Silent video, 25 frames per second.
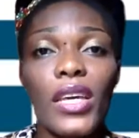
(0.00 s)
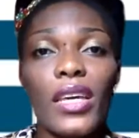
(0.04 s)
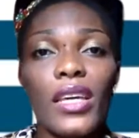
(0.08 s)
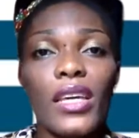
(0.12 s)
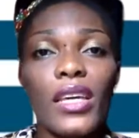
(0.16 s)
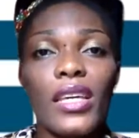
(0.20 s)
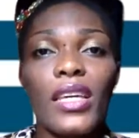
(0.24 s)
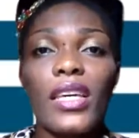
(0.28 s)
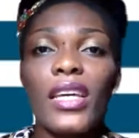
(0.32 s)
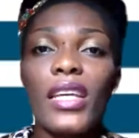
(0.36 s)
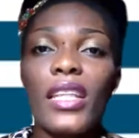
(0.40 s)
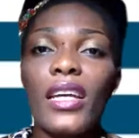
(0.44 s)

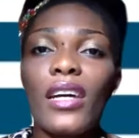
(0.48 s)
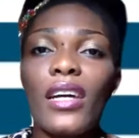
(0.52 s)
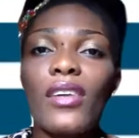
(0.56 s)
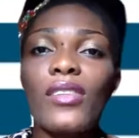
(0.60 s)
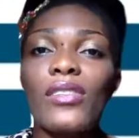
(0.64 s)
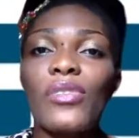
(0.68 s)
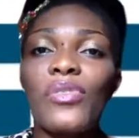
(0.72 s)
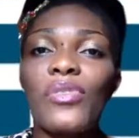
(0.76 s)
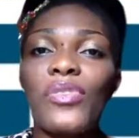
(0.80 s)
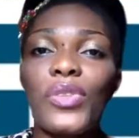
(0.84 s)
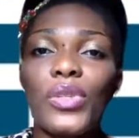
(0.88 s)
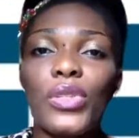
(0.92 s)
He announced
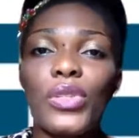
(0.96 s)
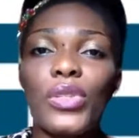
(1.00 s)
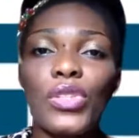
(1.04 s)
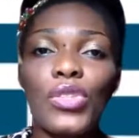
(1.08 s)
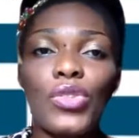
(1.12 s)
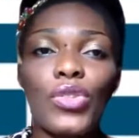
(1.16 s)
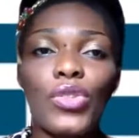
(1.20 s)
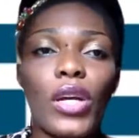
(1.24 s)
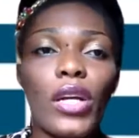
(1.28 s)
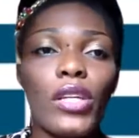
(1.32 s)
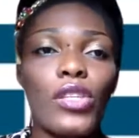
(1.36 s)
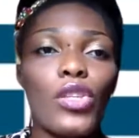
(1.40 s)
the first
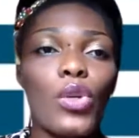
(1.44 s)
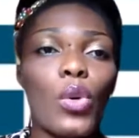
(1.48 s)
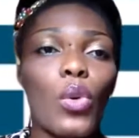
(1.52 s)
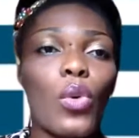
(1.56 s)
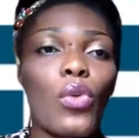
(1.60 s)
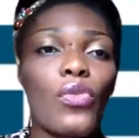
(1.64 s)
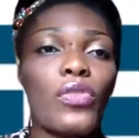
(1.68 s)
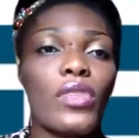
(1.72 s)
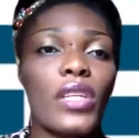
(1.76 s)
tranche of